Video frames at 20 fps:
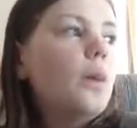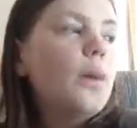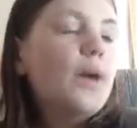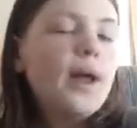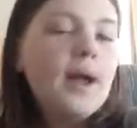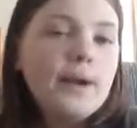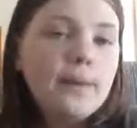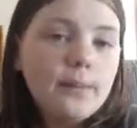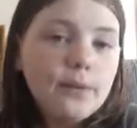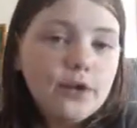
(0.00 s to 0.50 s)
we
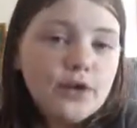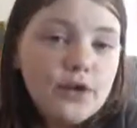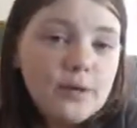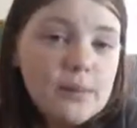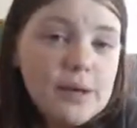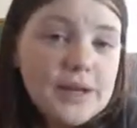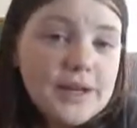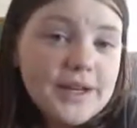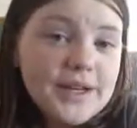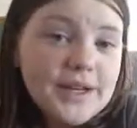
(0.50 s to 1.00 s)
had him
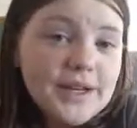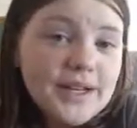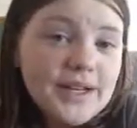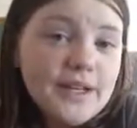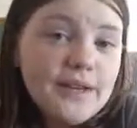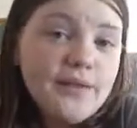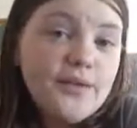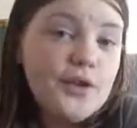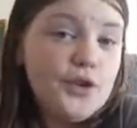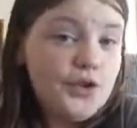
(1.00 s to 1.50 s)
cremated
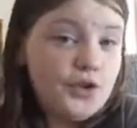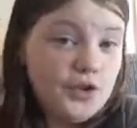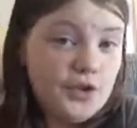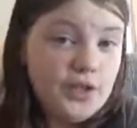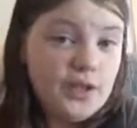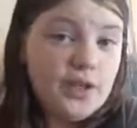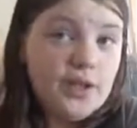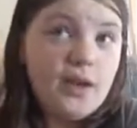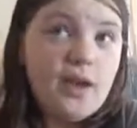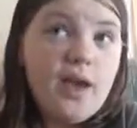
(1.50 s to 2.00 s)

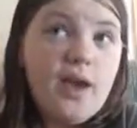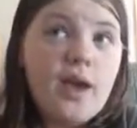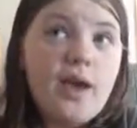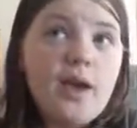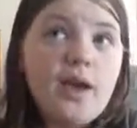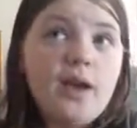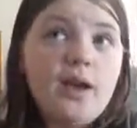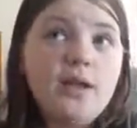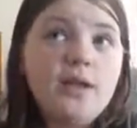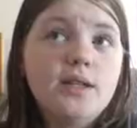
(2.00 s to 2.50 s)
individually,
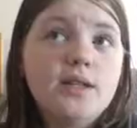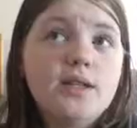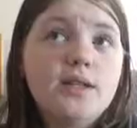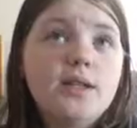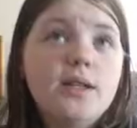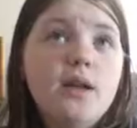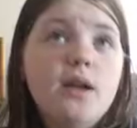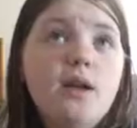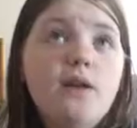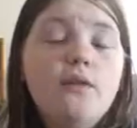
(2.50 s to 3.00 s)

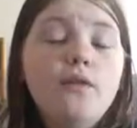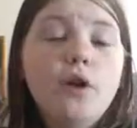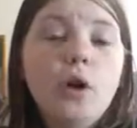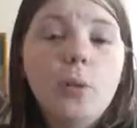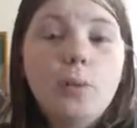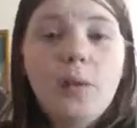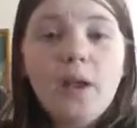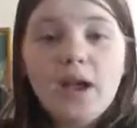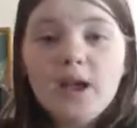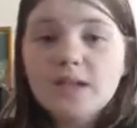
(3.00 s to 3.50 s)
and for
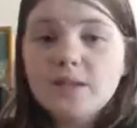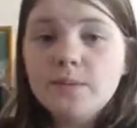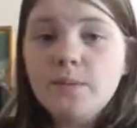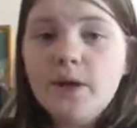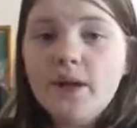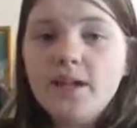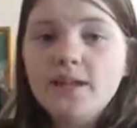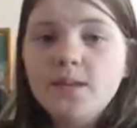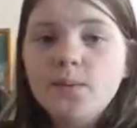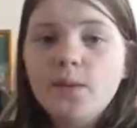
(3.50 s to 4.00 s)
our past
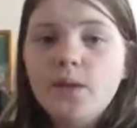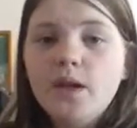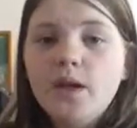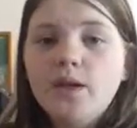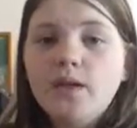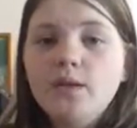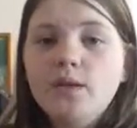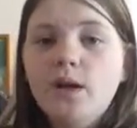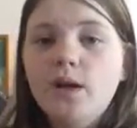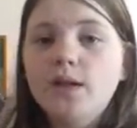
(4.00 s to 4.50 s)
pets, we
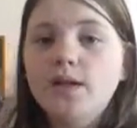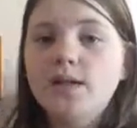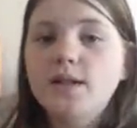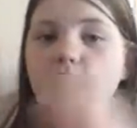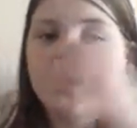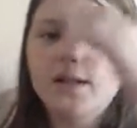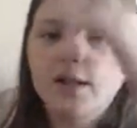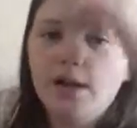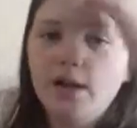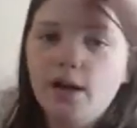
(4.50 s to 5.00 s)
had gone
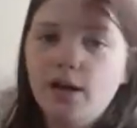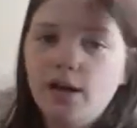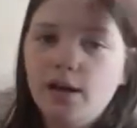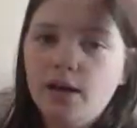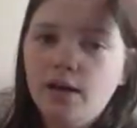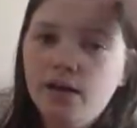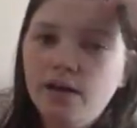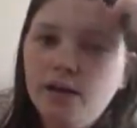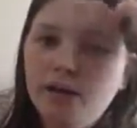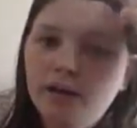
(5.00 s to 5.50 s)
to
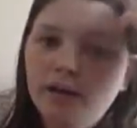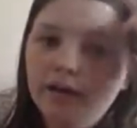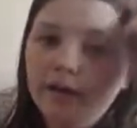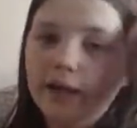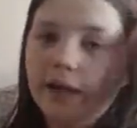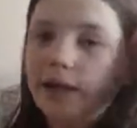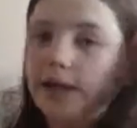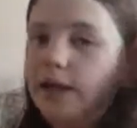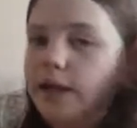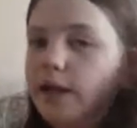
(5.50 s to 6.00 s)
the
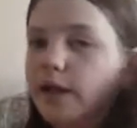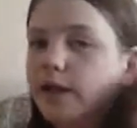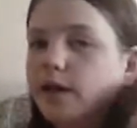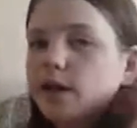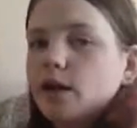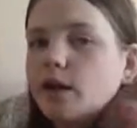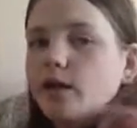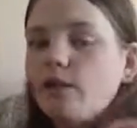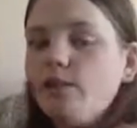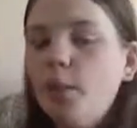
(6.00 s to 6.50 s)

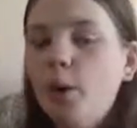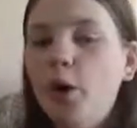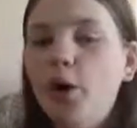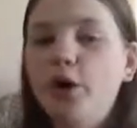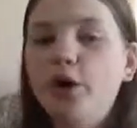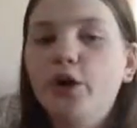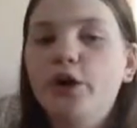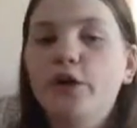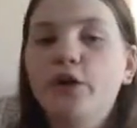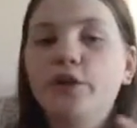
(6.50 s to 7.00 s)
Lincoln
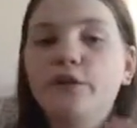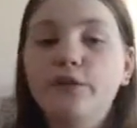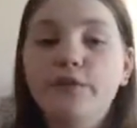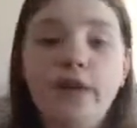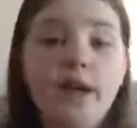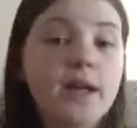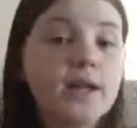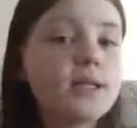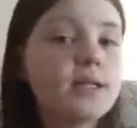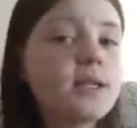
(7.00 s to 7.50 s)
Park
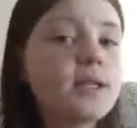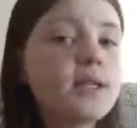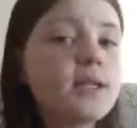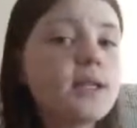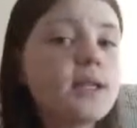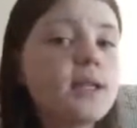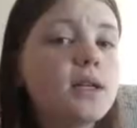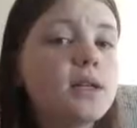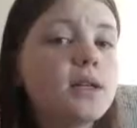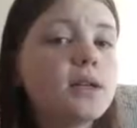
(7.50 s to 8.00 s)
vet
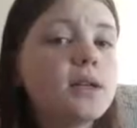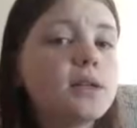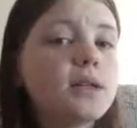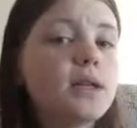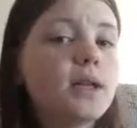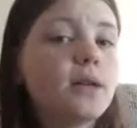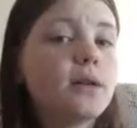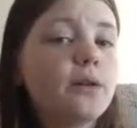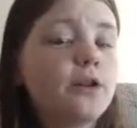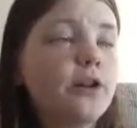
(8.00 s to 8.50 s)

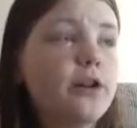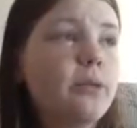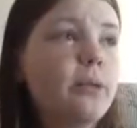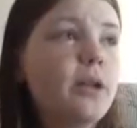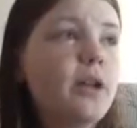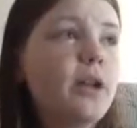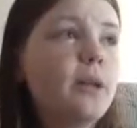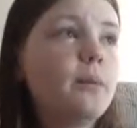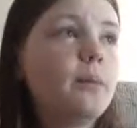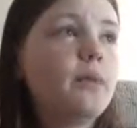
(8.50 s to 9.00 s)
to get him
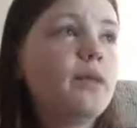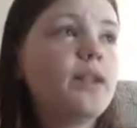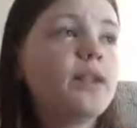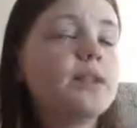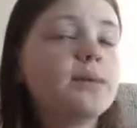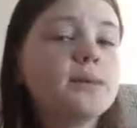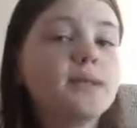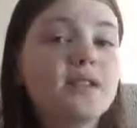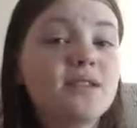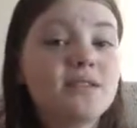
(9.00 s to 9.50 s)
cremated, but
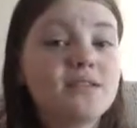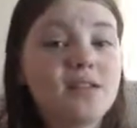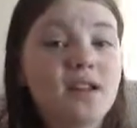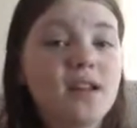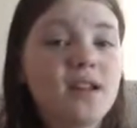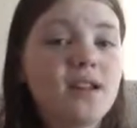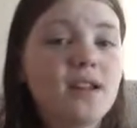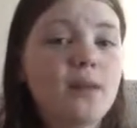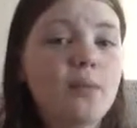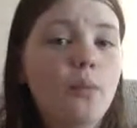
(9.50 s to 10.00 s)
this was a
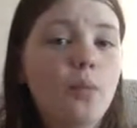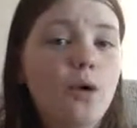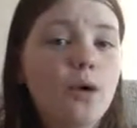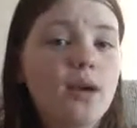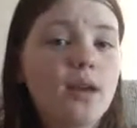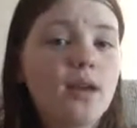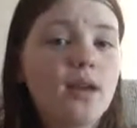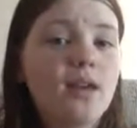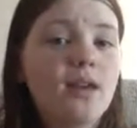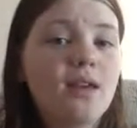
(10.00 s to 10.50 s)
Sunday
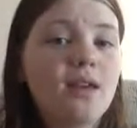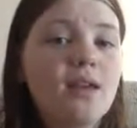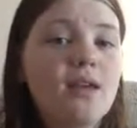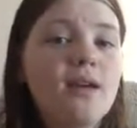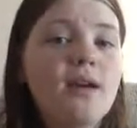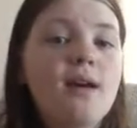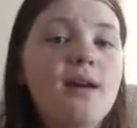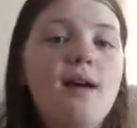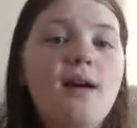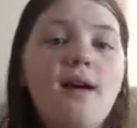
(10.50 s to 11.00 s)
morning,
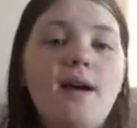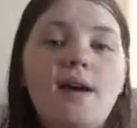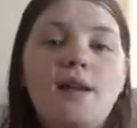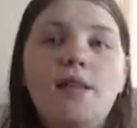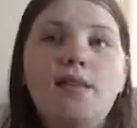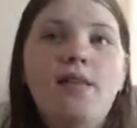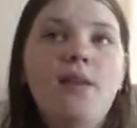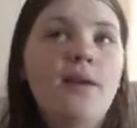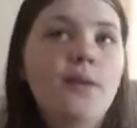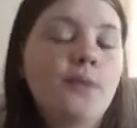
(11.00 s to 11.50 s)

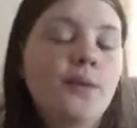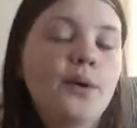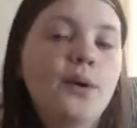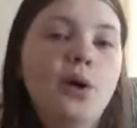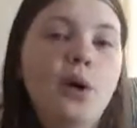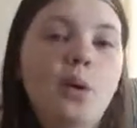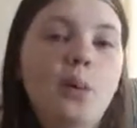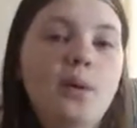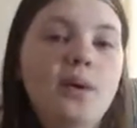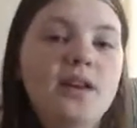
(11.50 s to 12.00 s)
and they
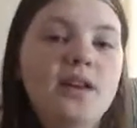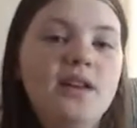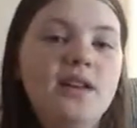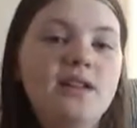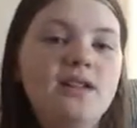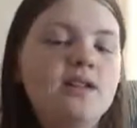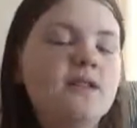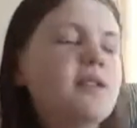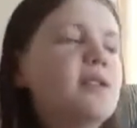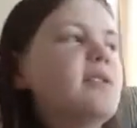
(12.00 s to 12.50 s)
weren't
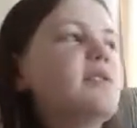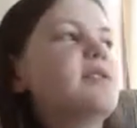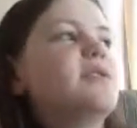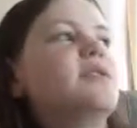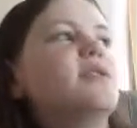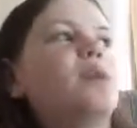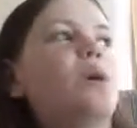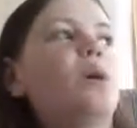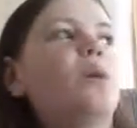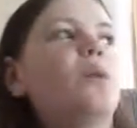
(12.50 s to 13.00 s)
open,
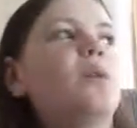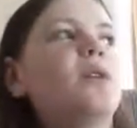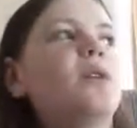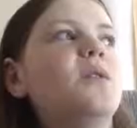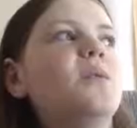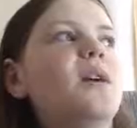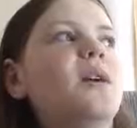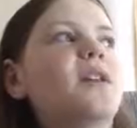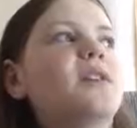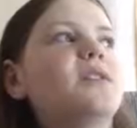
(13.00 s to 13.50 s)
so
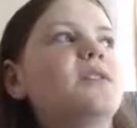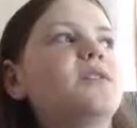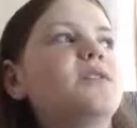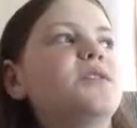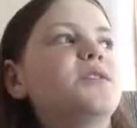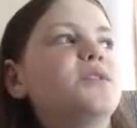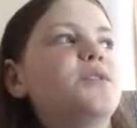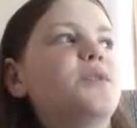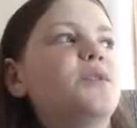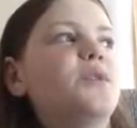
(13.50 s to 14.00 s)
we went
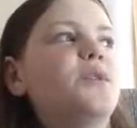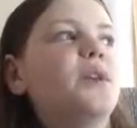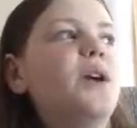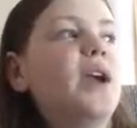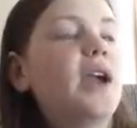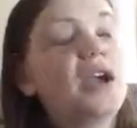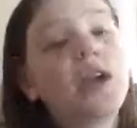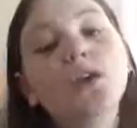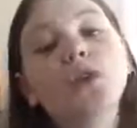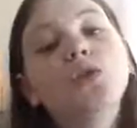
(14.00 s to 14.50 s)
to
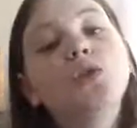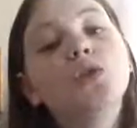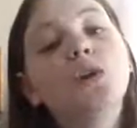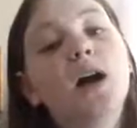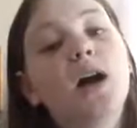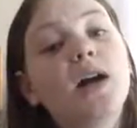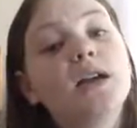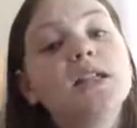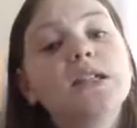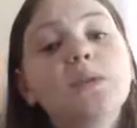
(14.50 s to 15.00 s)

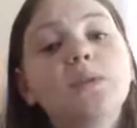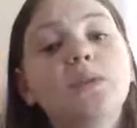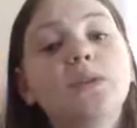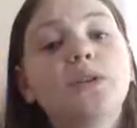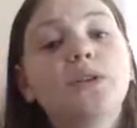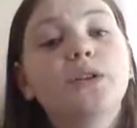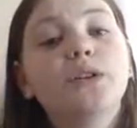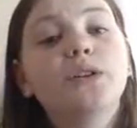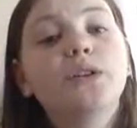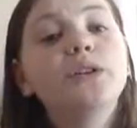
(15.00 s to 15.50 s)
Angel
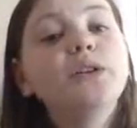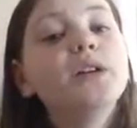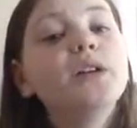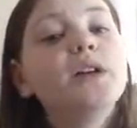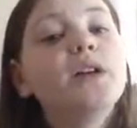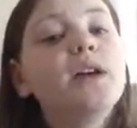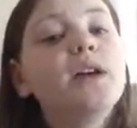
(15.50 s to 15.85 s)
Hospital